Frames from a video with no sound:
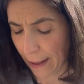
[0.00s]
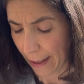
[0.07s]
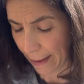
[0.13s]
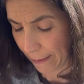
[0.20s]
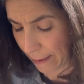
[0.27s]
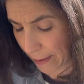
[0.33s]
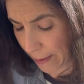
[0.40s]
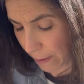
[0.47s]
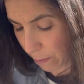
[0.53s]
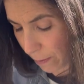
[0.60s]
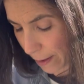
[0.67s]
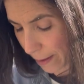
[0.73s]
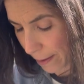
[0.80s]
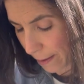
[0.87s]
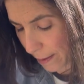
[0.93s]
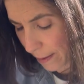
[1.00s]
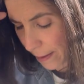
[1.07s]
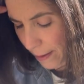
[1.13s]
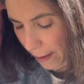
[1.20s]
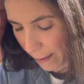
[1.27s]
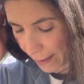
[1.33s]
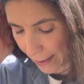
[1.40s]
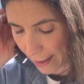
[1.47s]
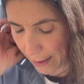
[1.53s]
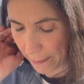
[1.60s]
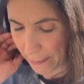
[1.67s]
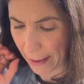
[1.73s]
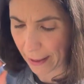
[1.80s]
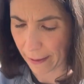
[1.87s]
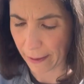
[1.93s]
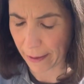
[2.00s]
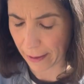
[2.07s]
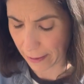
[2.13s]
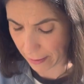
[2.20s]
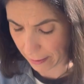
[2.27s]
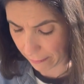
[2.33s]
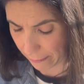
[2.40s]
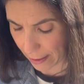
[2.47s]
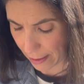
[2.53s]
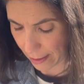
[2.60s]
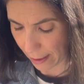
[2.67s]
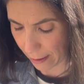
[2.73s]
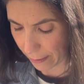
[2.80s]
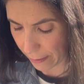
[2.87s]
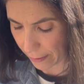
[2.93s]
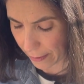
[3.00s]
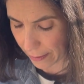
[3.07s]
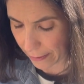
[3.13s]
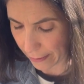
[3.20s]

And there's just one tiny bit I'm going to read out,